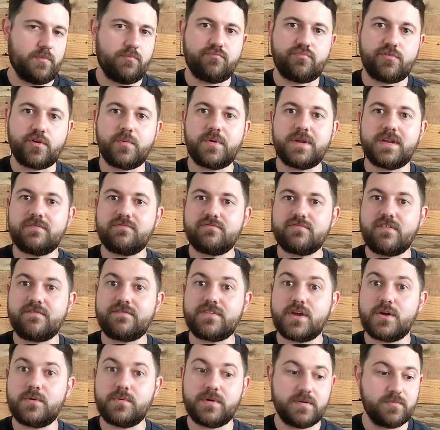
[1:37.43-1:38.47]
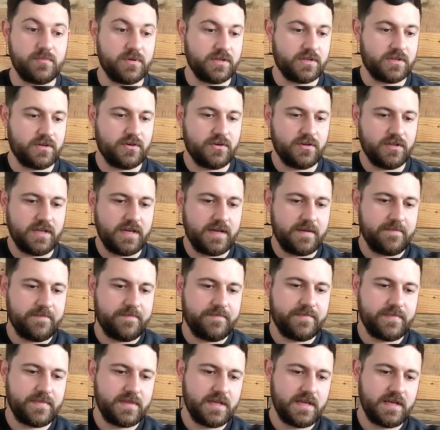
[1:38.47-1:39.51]
Brewing and reviewing, we'll call it.
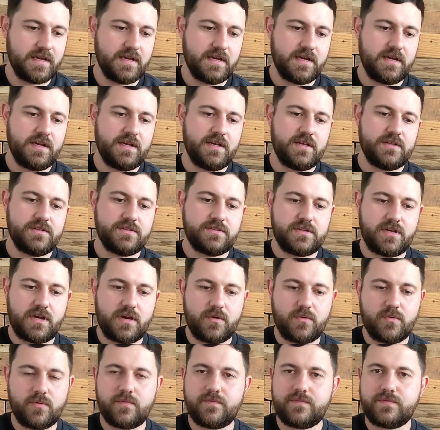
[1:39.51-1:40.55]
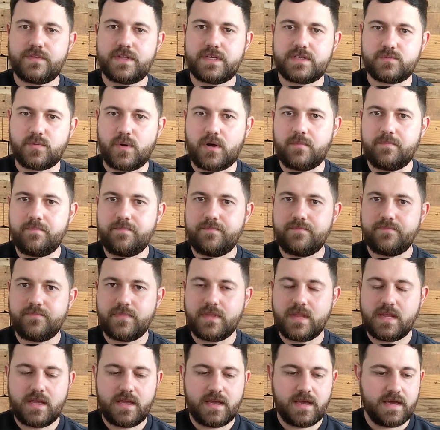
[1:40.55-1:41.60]
So this one
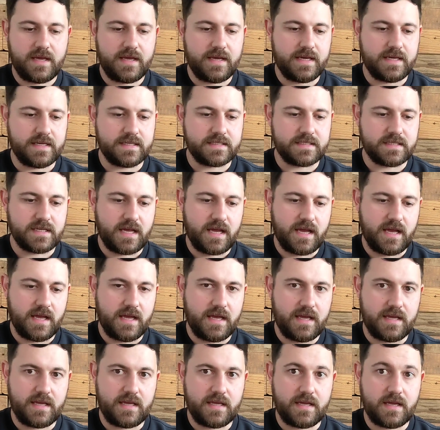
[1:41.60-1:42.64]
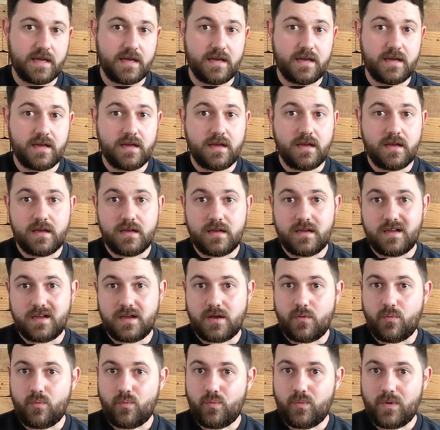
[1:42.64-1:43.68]
is a
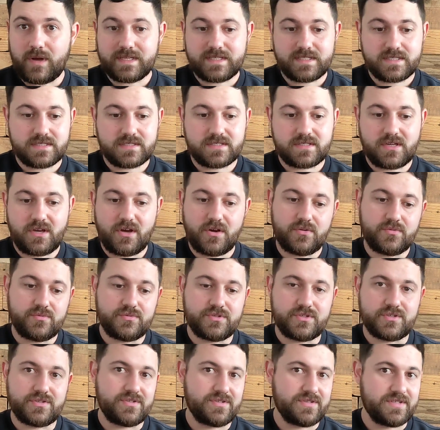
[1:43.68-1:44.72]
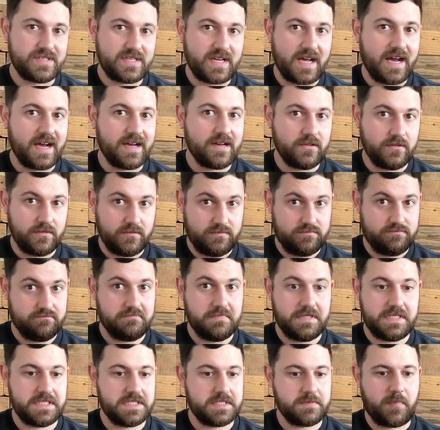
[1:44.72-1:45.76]
West Coast style
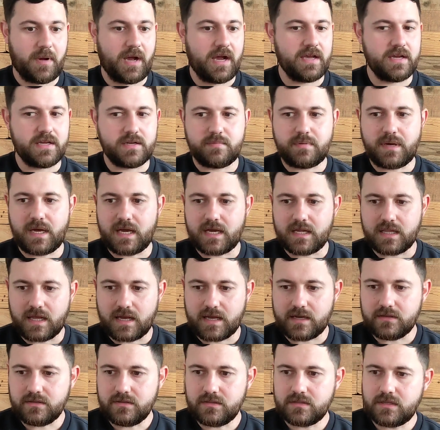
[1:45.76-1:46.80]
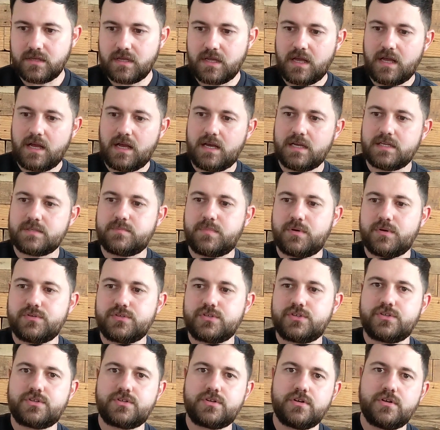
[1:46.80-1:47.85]
inspired pale ale, I suppose you
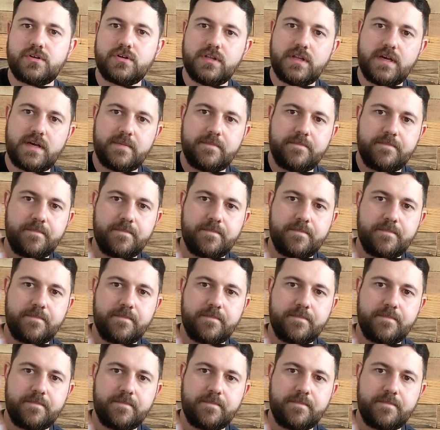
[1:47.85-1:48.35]
could call it.